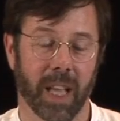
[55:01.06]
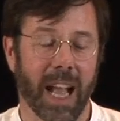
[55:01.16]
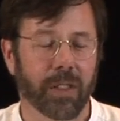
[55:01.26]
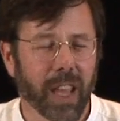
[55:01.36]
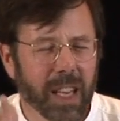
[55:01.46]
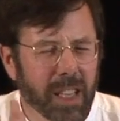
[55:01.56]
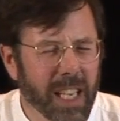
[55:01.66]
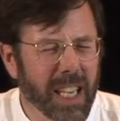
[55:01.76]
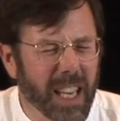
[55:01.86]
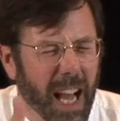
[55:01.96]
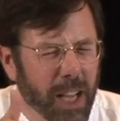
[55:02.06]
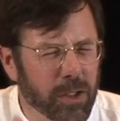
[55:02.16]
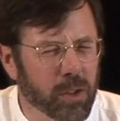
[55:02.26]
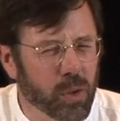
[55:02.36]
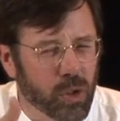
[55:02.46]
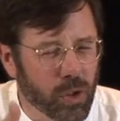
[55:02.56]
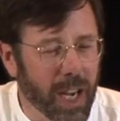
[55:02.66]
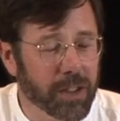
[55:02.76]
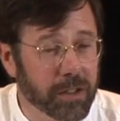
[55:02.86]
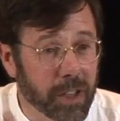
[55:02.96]
And they need us to
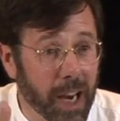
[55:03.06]
trust